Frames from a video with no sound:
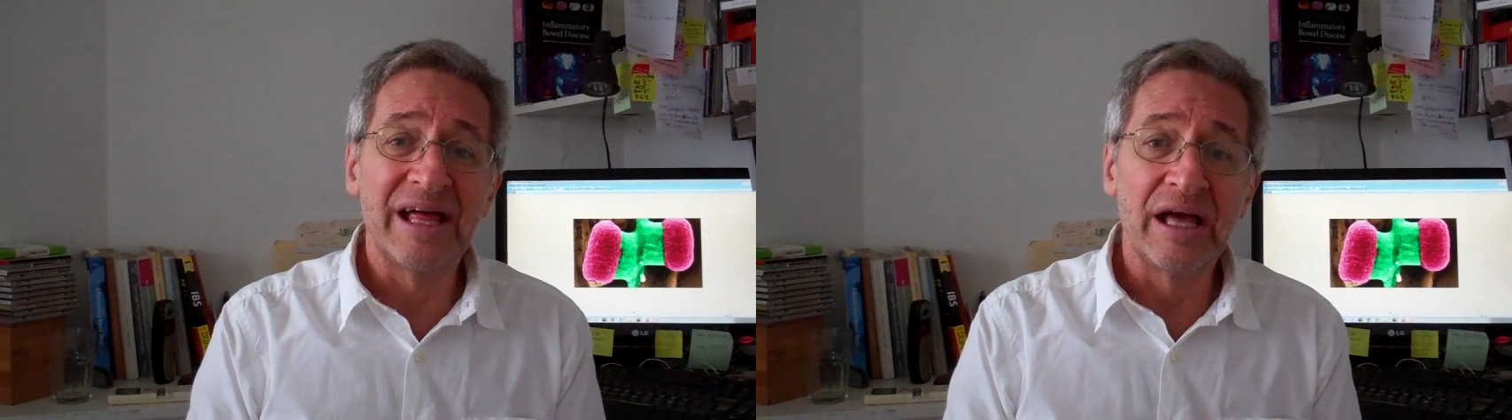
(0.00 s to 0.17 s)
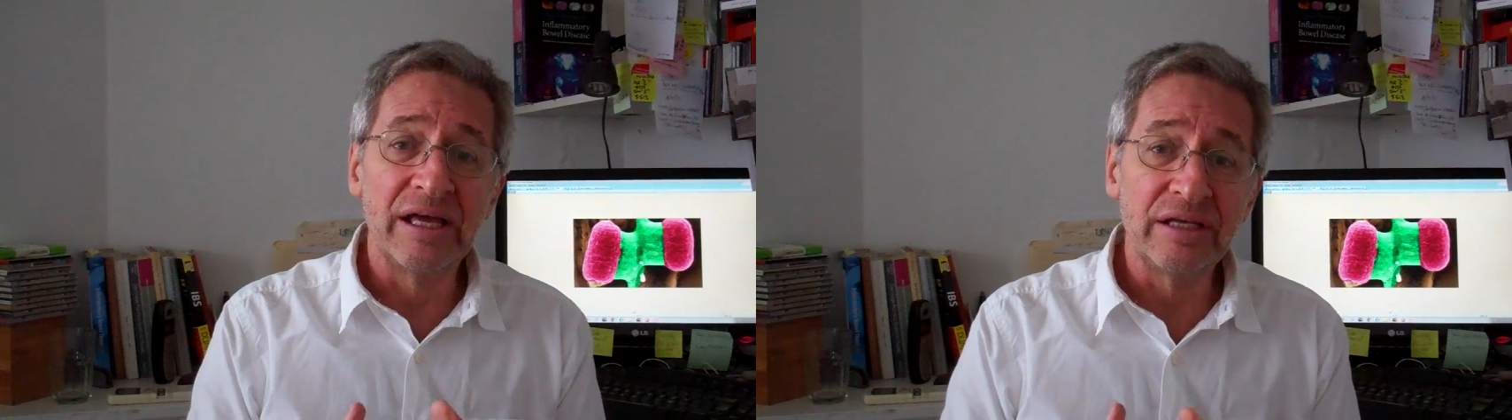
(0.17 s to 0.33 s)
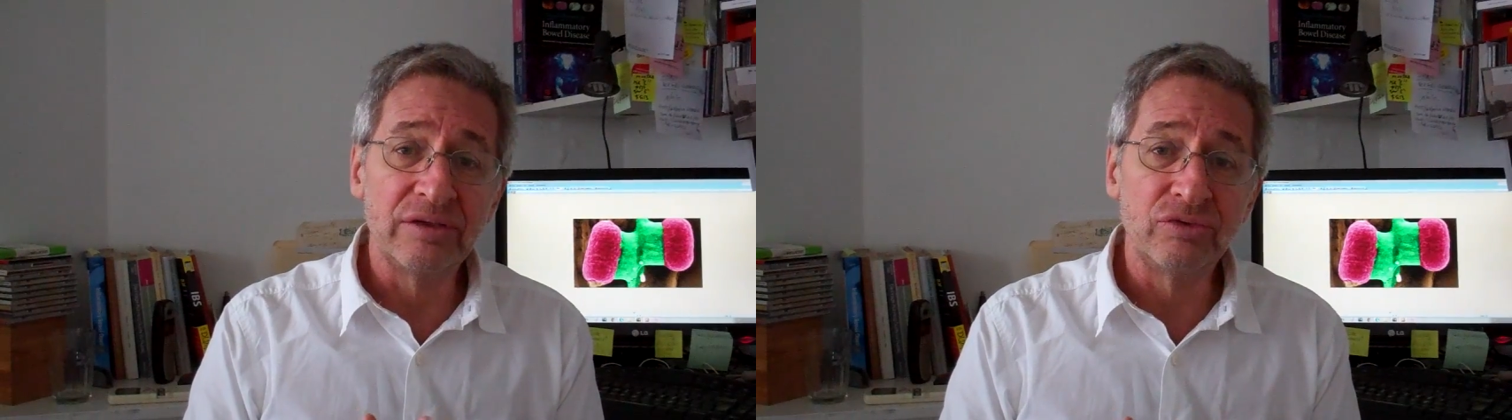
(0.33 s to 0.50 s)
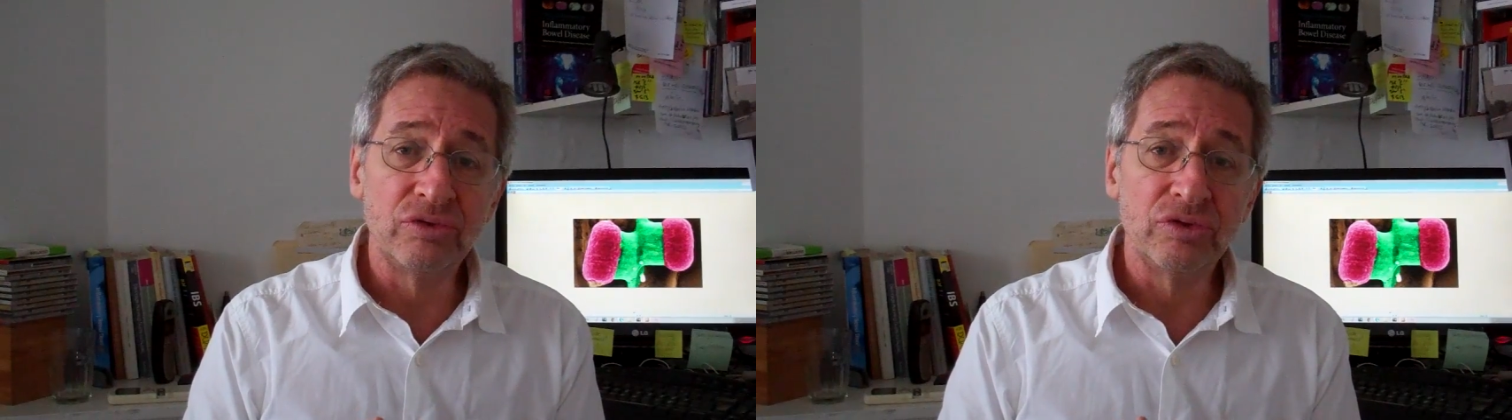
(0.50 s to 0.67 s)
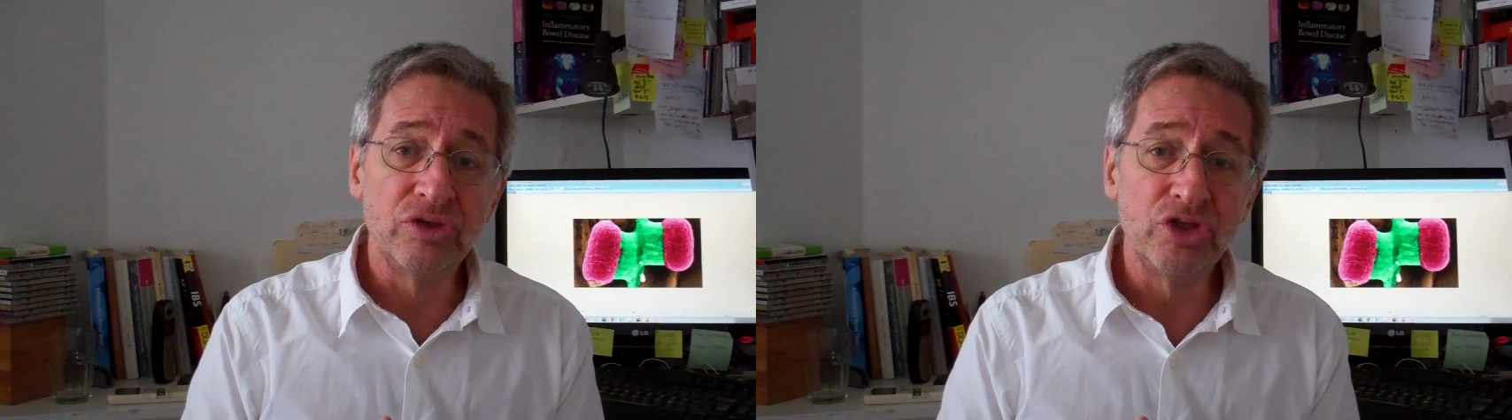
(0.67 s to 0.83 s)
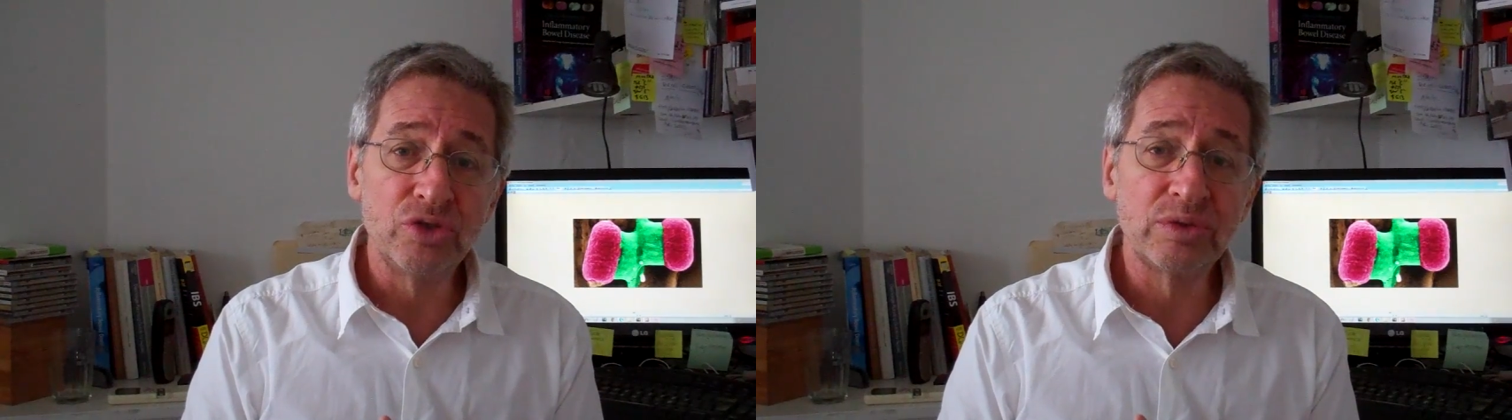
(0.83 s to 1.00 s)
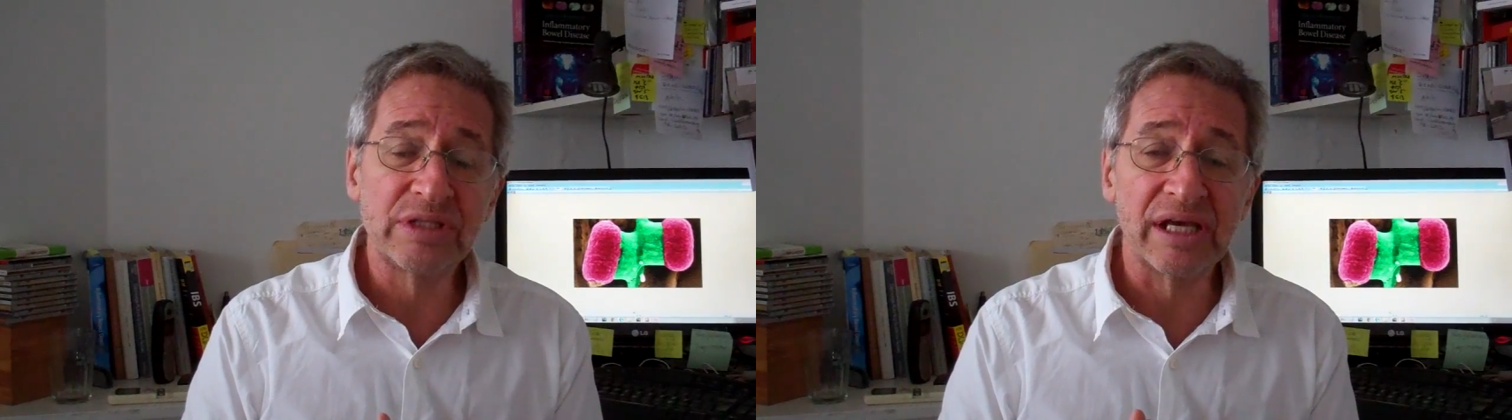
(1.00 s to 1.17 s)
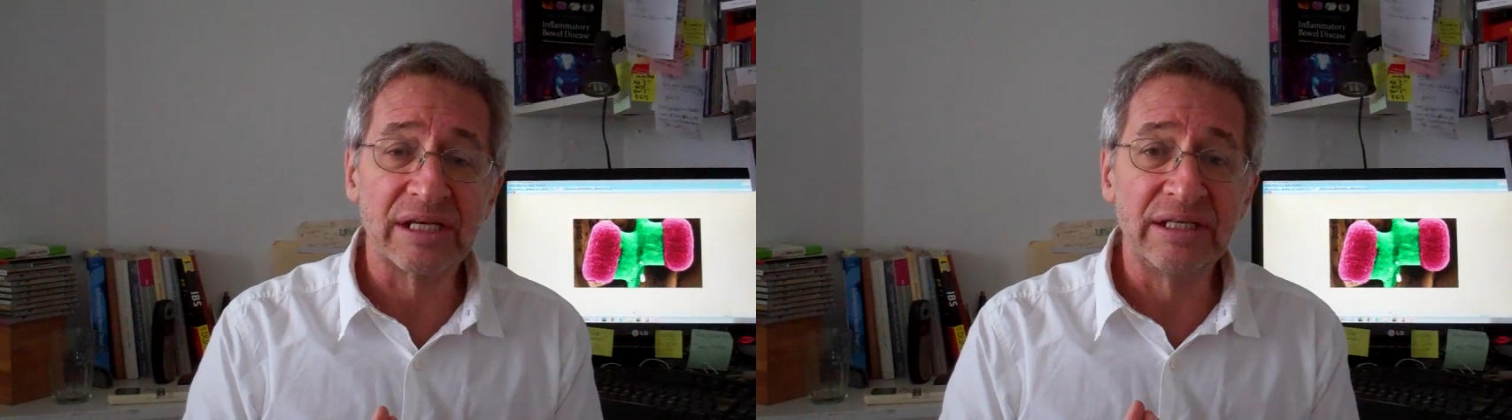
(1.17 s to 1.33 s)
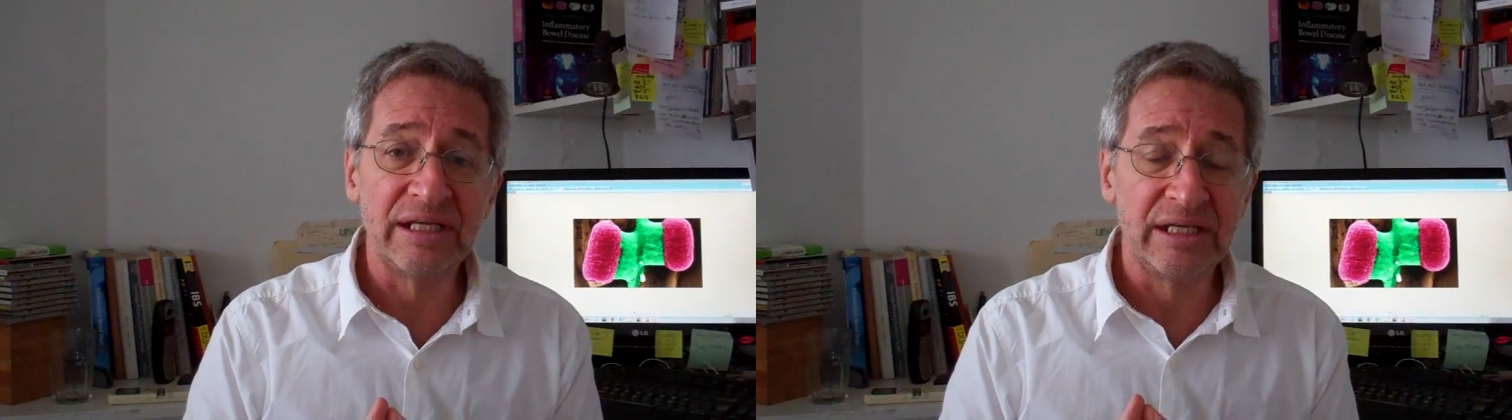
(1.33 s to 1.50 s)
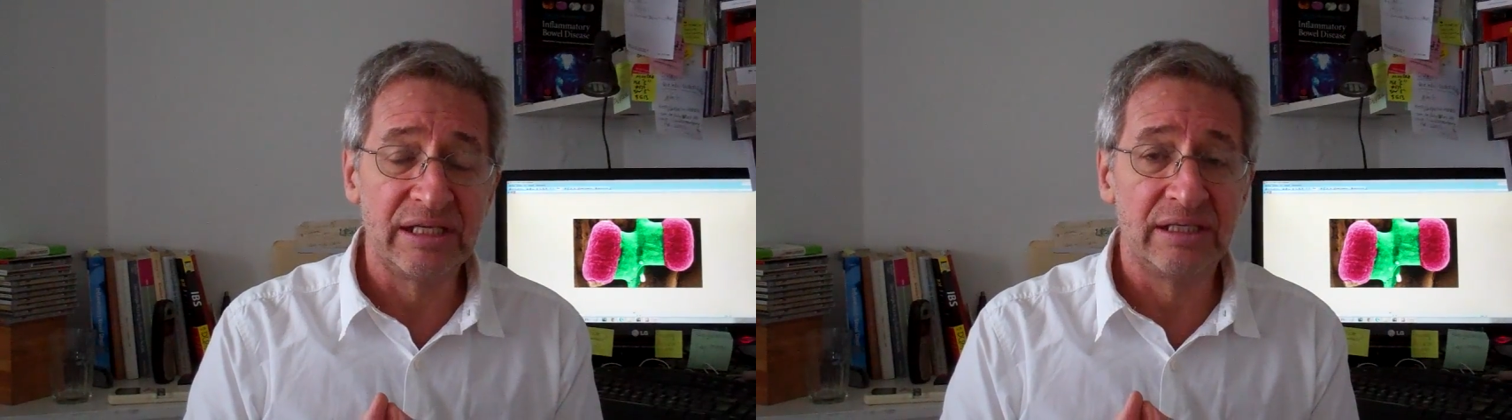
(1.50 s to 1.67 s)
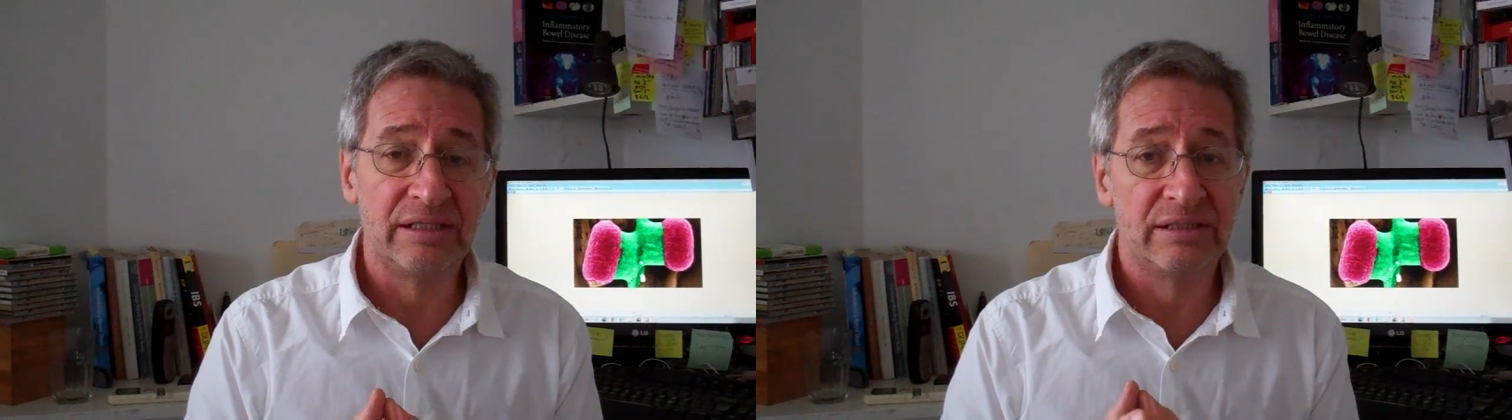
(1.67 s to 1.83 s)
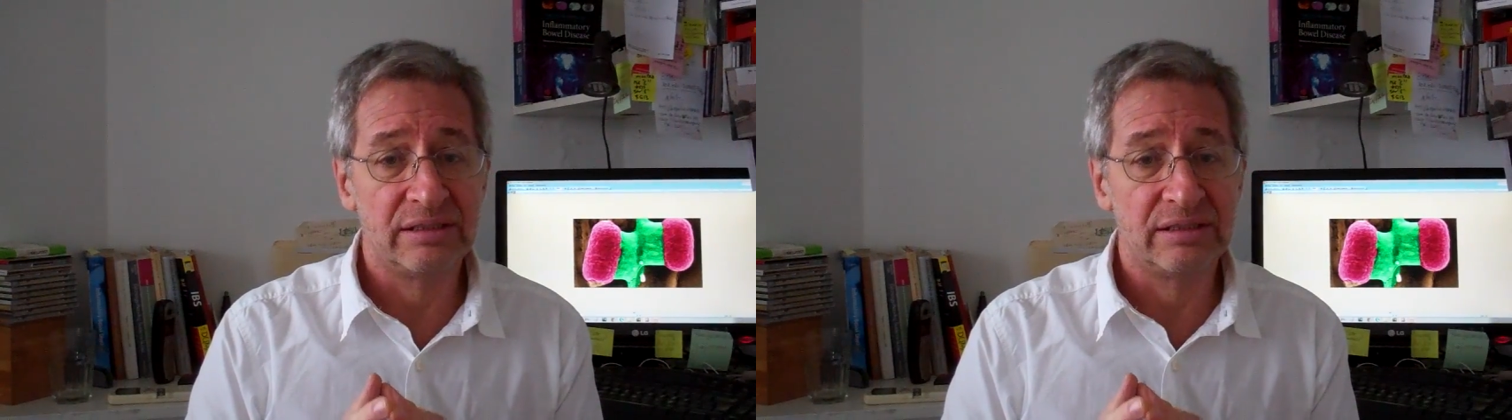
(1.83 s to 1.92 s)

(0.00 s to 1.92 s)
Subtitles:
a new technique